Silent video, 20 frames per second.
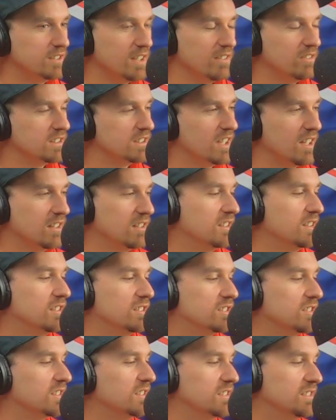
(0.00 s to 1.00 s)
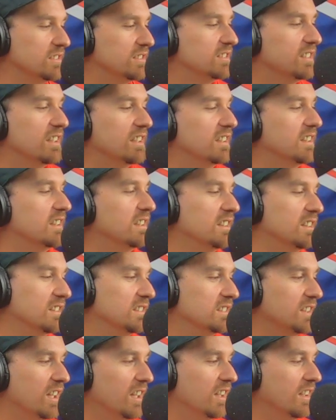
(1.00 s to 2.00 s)
yeah, David Dallas, and yeah.
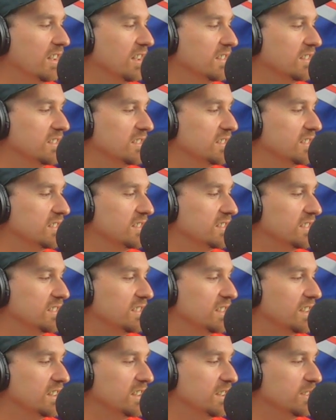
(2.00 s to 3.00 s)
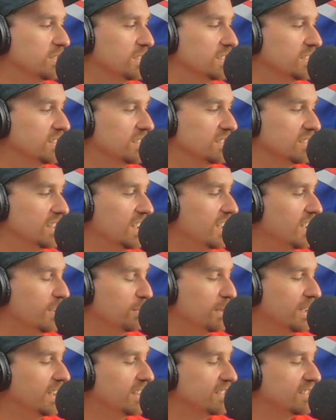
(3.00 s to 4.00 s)
yeah, and even
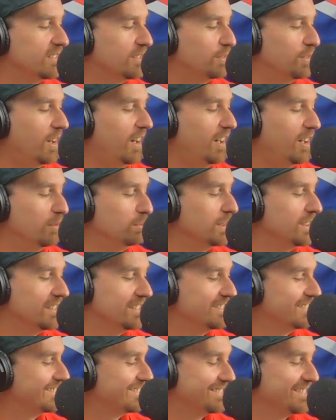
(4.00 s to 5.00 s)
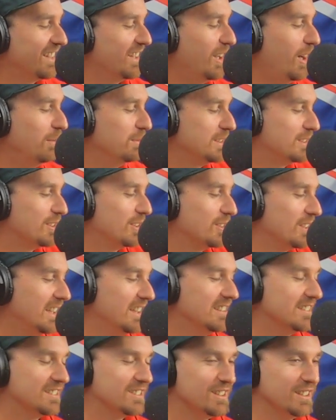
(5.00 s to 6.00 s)
yeah, man, be, I'll be so
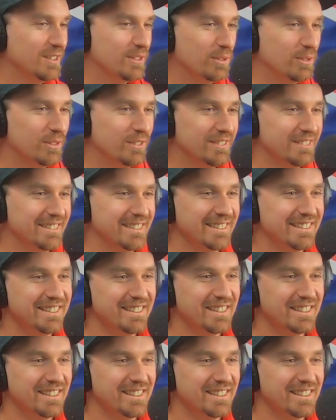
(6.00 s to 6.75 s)
keen to see it all. It would